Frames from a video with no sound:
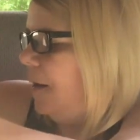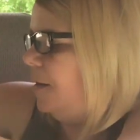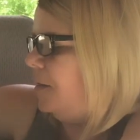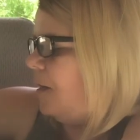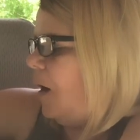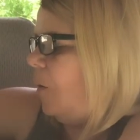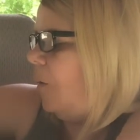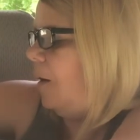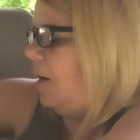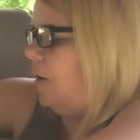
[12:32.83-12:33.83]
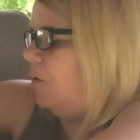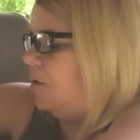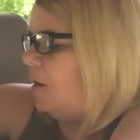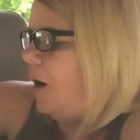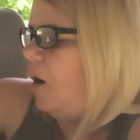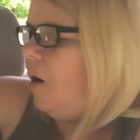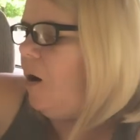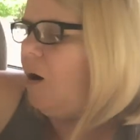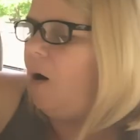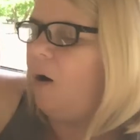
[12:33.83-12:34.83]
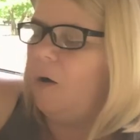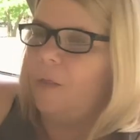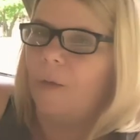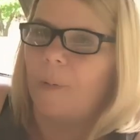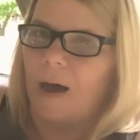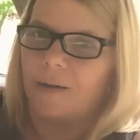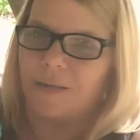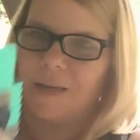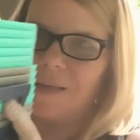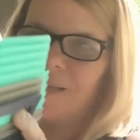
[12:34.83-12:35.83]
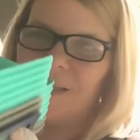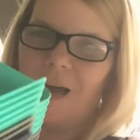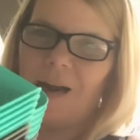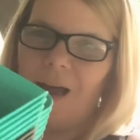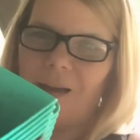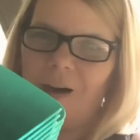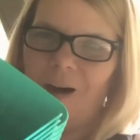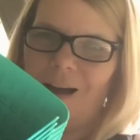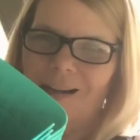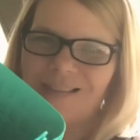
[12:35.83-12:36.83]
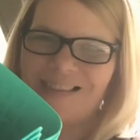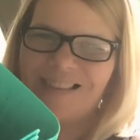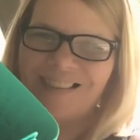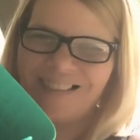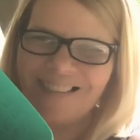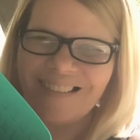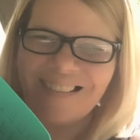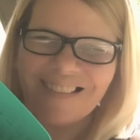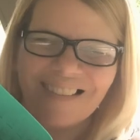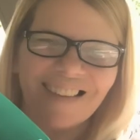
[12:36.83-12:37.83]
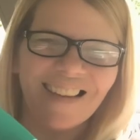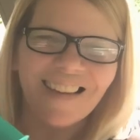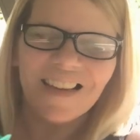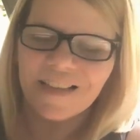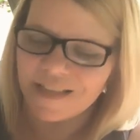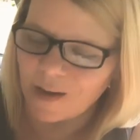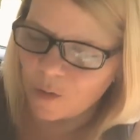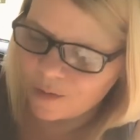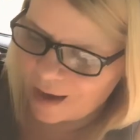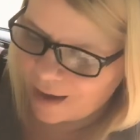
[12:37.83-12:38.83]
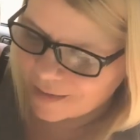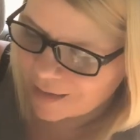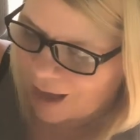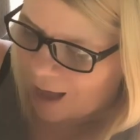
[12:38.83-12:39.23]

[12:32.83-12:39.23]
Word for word: So here's all the baskets that I got. So yes, I